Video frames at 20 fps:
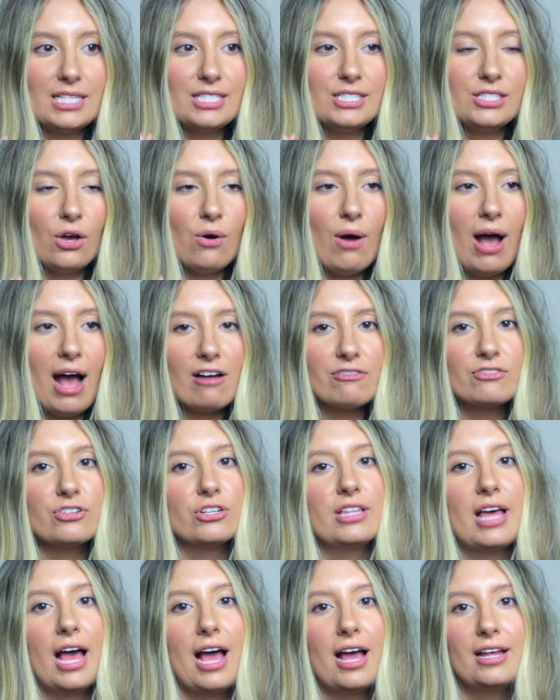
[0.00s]
So after
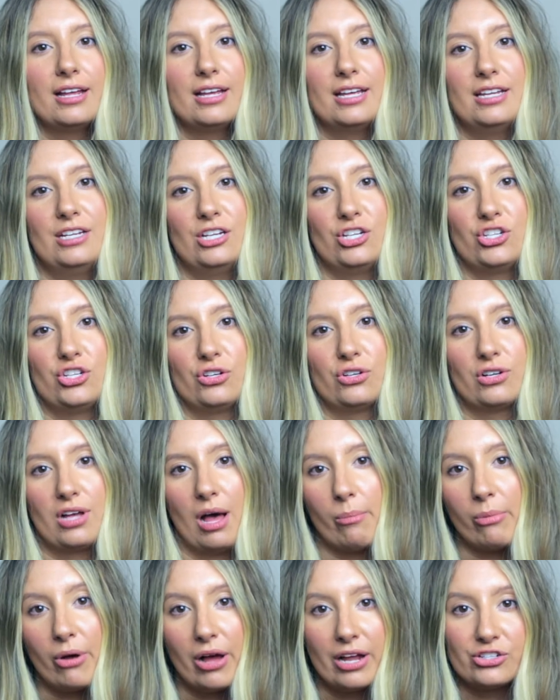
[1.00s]
that initial
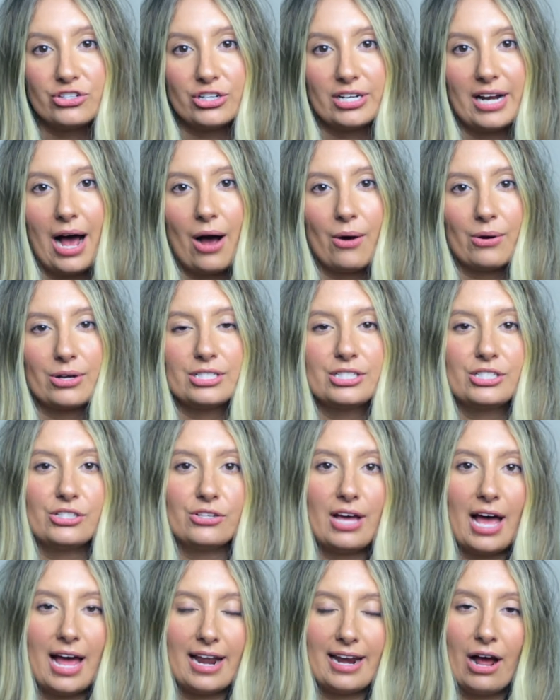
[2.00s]
couple hundred hours, you'll
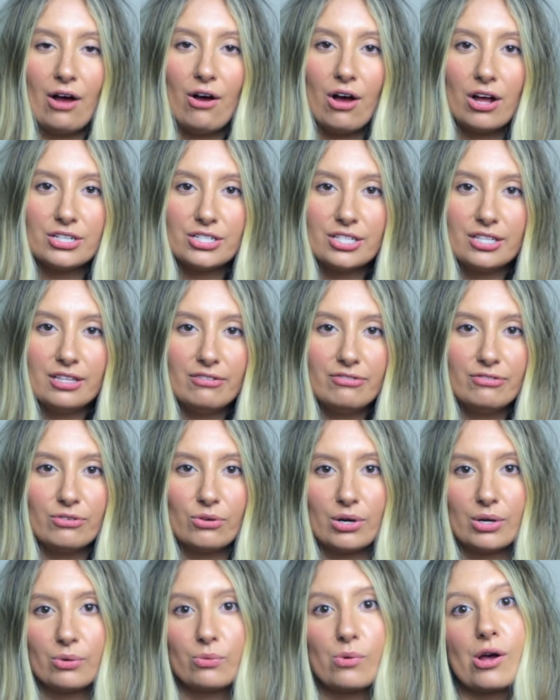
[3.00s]
head out onto the
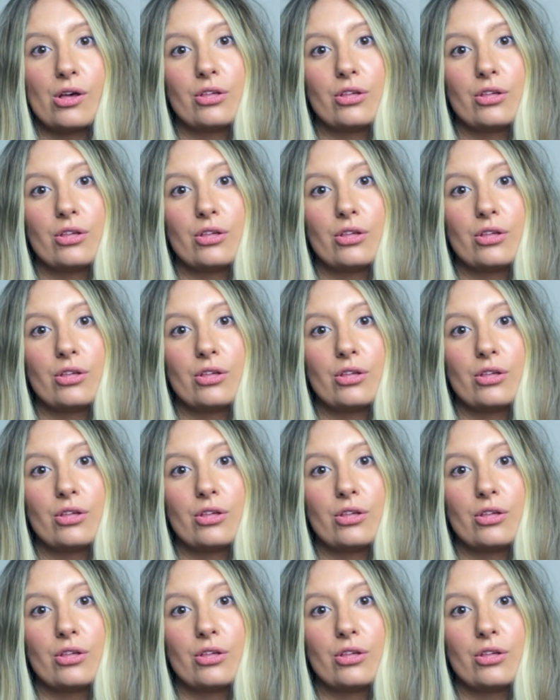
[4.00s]
floor